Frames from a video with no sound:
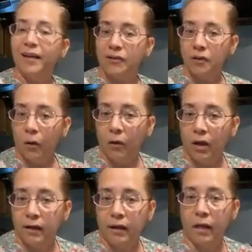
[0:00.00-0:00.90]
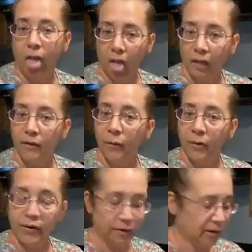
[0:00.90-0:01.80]
So,
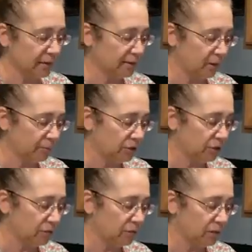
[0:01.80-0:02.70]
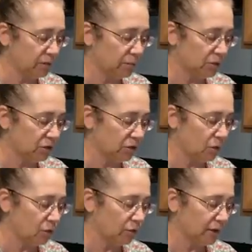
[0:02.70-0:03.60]
what are you guys up to? It's been
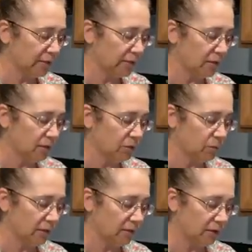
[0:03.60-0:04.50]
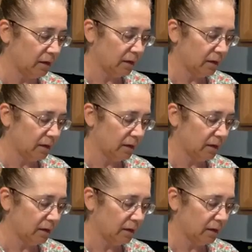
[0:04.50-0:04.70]
so crazy, this weather.